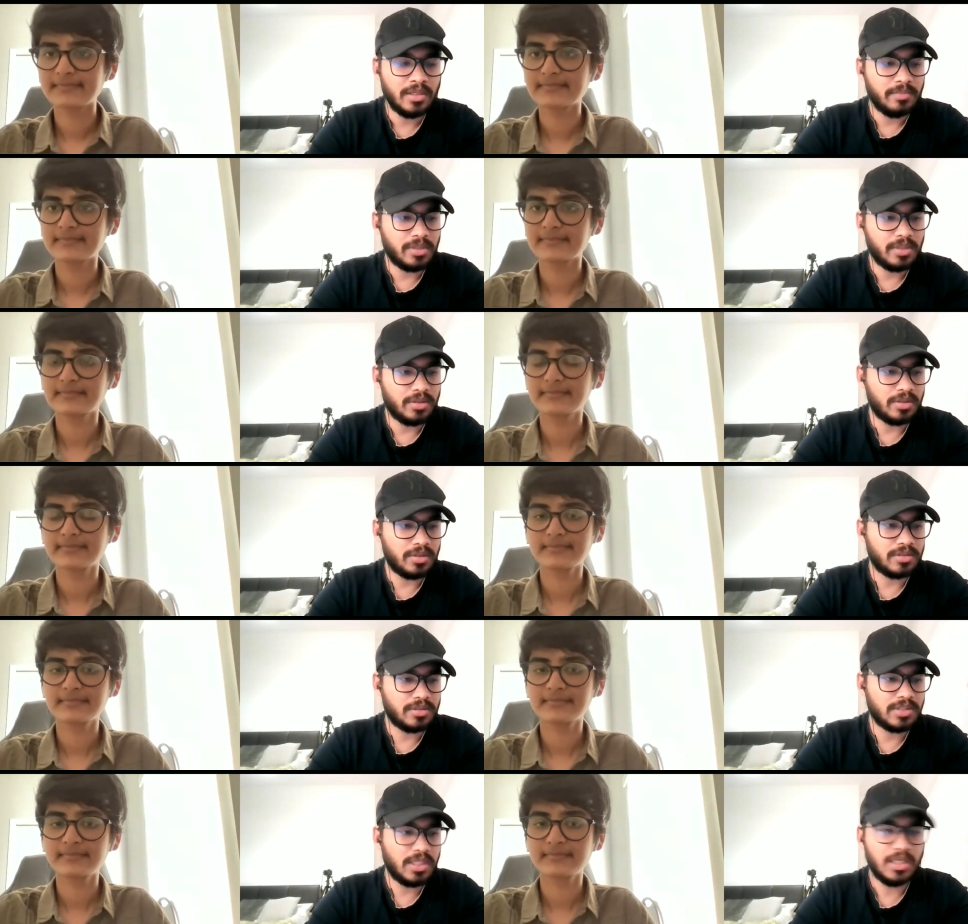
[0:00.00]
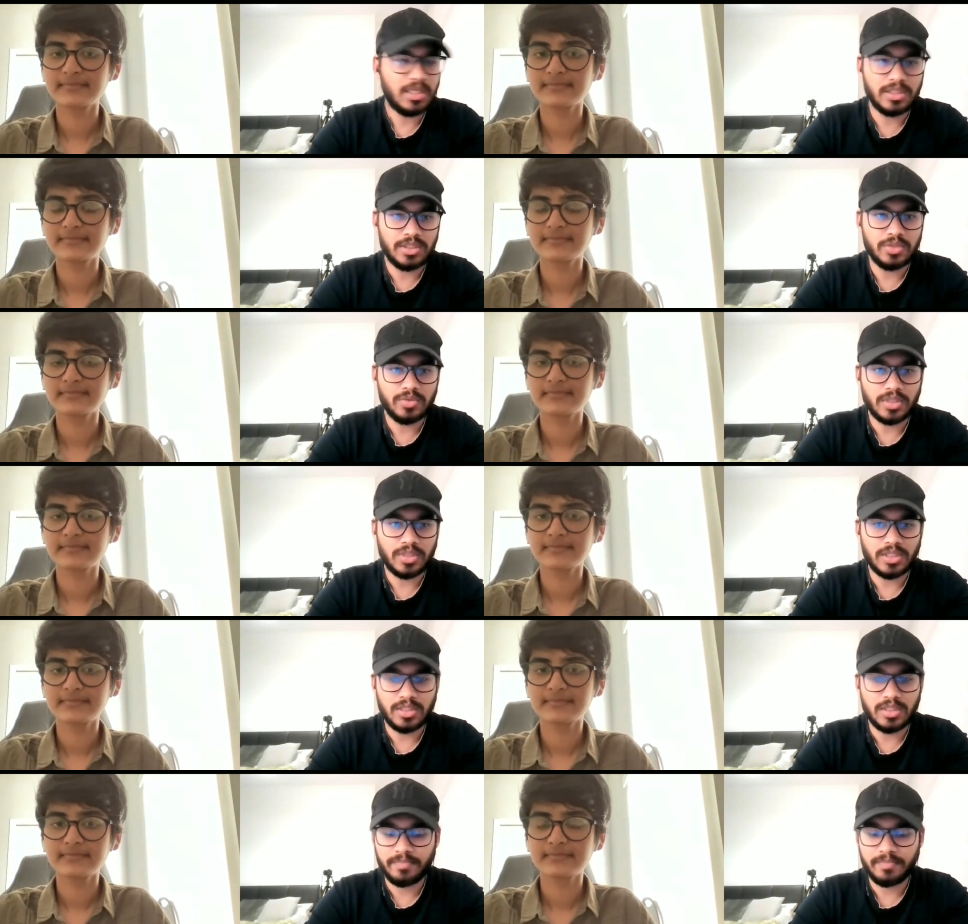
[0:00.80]
Speaker 1: Because here in the
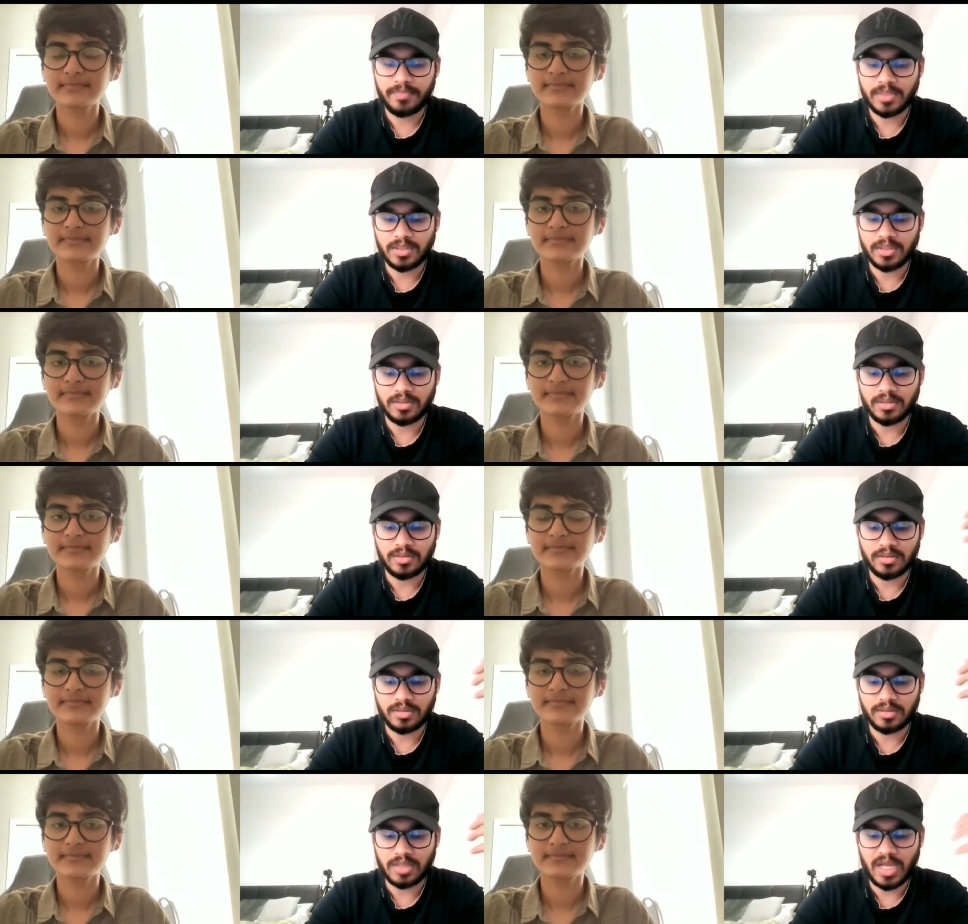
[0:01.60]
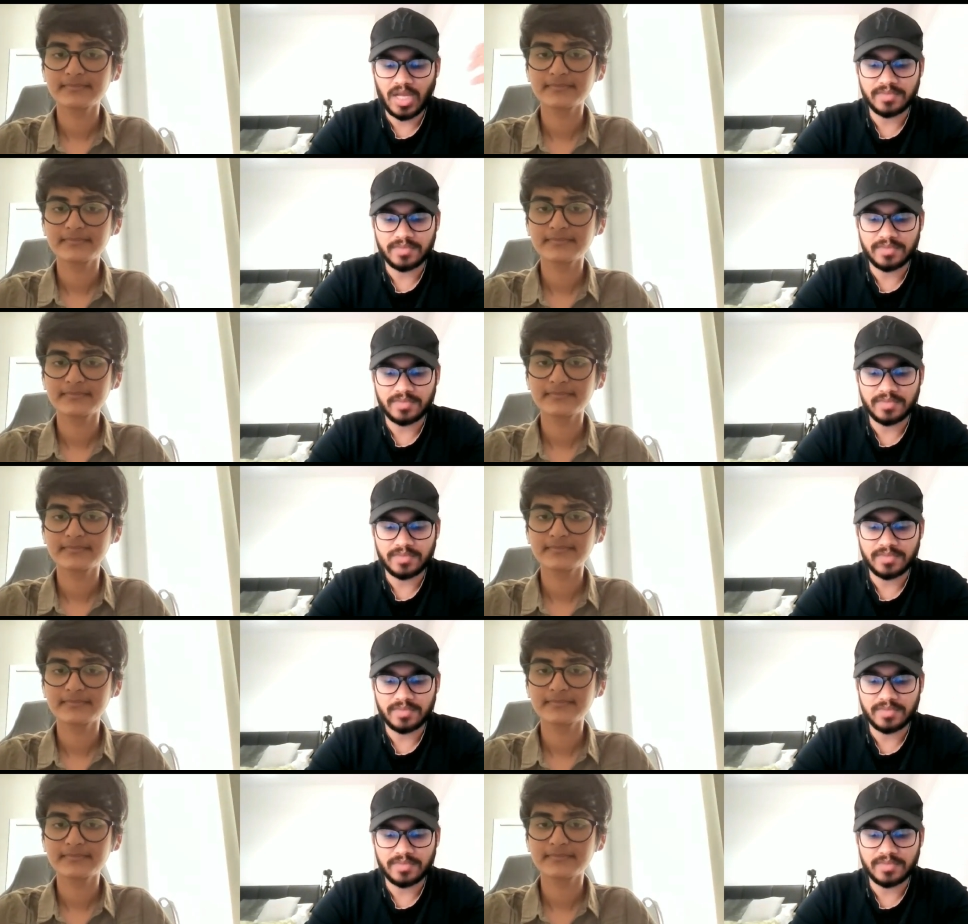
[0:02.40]
UK, uh,